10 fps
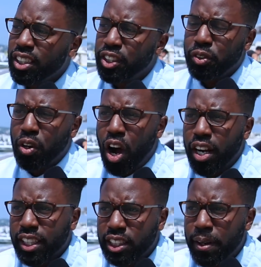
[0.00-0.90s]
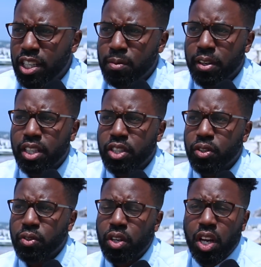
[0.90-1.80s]
to audience measurement,
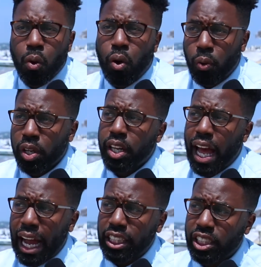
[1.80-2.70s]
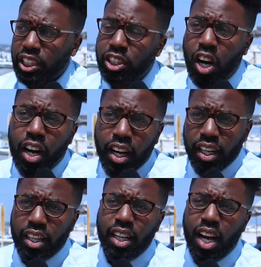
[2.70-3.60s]
to where we actually started
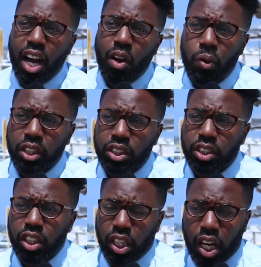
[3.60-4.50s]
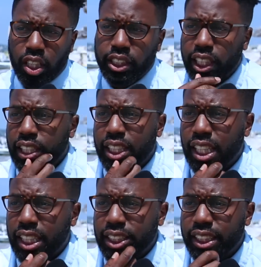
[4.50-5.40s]
uh, was uh, send,
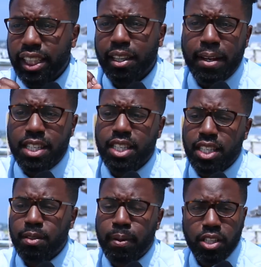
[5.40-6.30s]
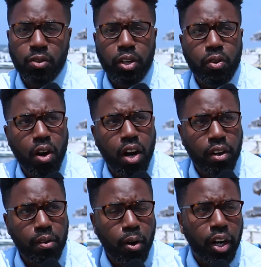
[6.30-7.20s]
uh, sending messages based on where you are,
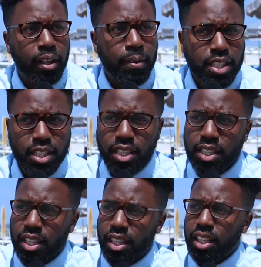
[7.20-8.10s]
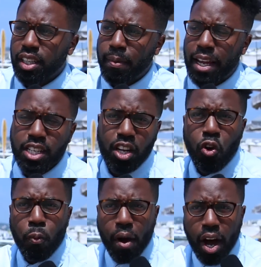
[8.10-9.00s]
marketing messages. Imagine a
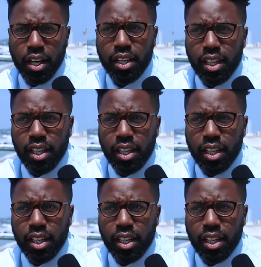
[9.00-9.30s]
coupon